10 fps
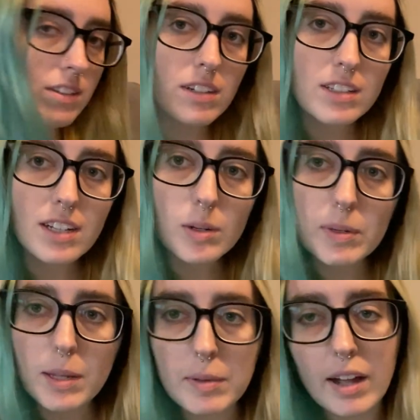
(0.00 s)
on in here, but
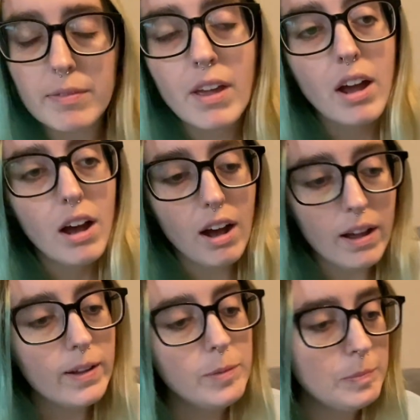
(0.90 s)
I'm not.
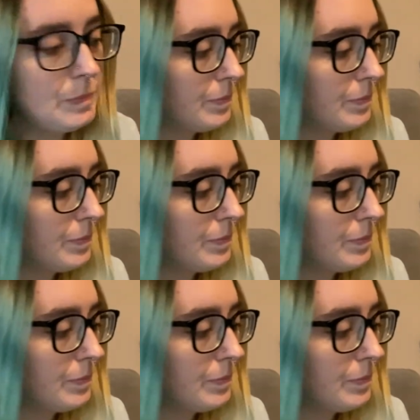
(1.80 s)
Um,